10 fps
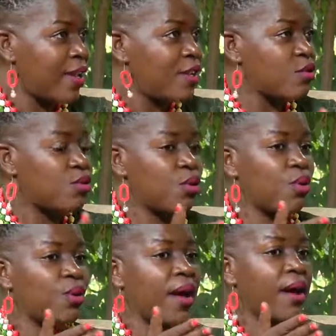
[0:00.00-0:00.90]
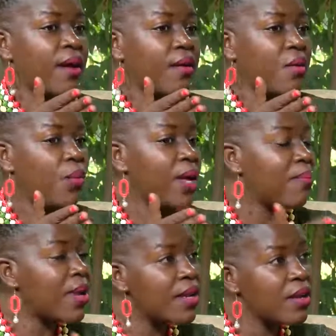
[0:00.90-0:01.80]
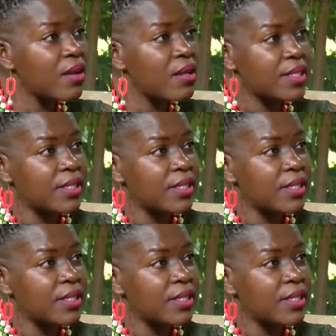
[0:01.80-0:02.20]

So when men